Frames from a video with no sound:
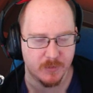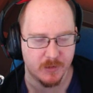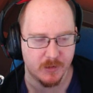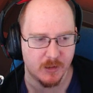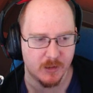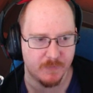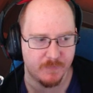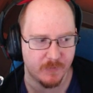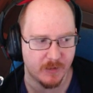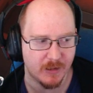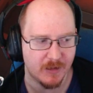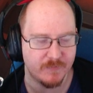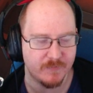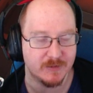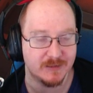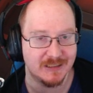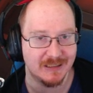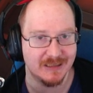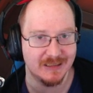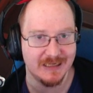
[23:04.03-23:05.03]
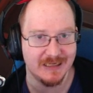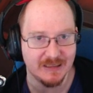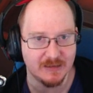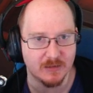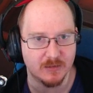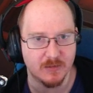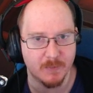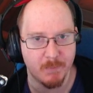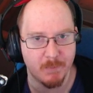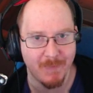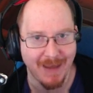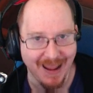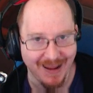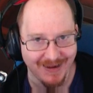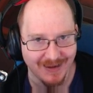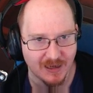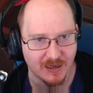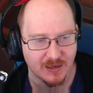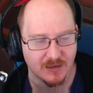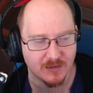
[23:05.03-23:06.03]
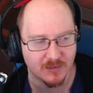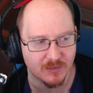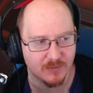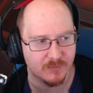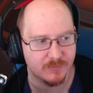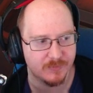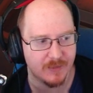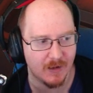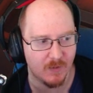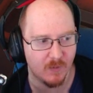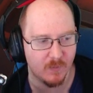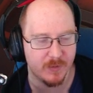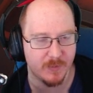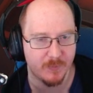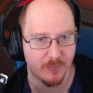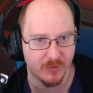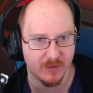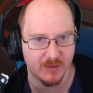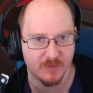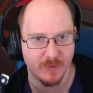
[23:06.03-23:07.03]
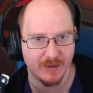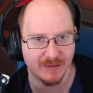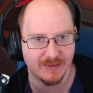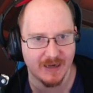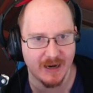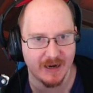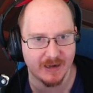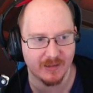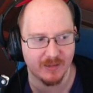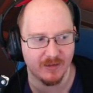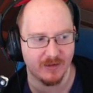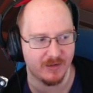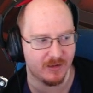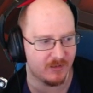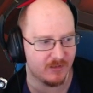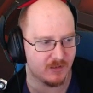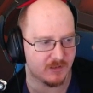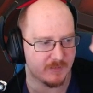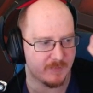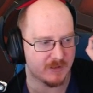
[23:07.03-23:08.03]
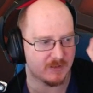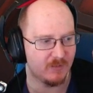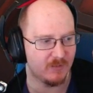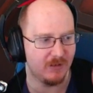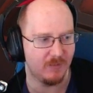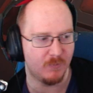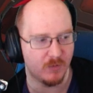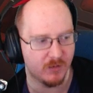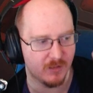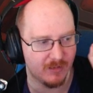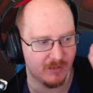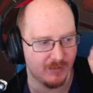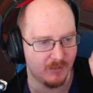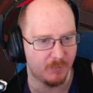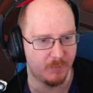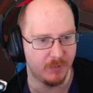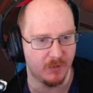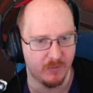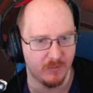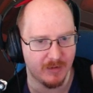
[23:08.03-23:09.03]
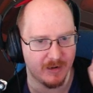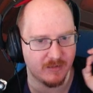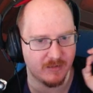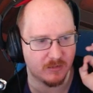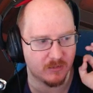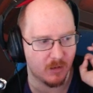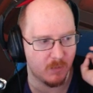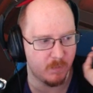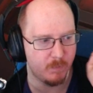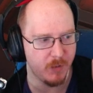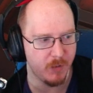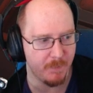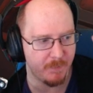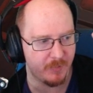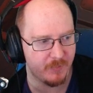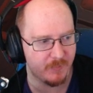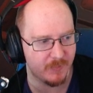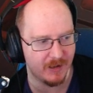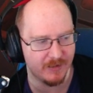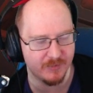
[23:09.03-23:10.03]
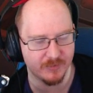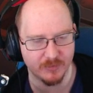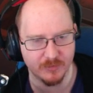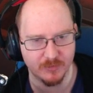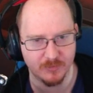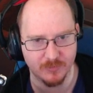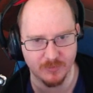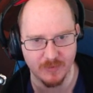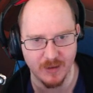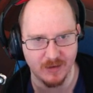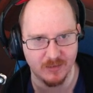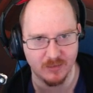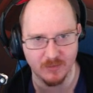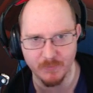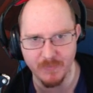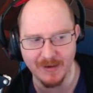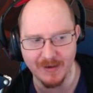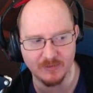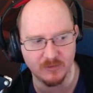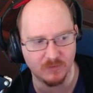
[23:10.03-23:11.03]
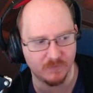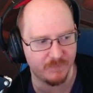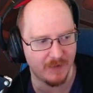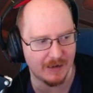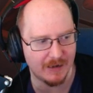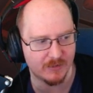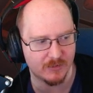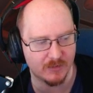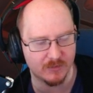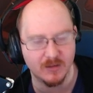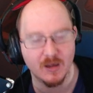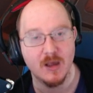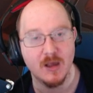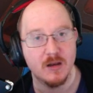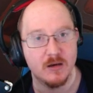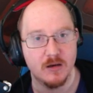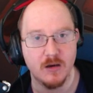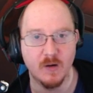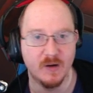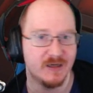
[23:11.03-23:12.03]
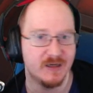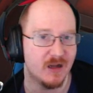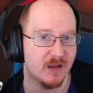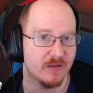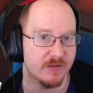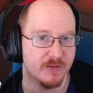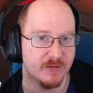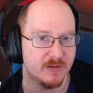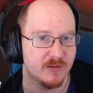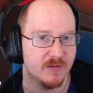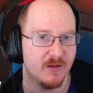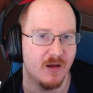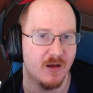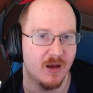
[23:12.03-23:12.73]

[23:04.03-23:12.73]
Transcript: If it deleted the mech, that would be pretty spectacular. You could just imagine one of the little blue lasers go boop, and then the mech just vanishes. No, it doesn't.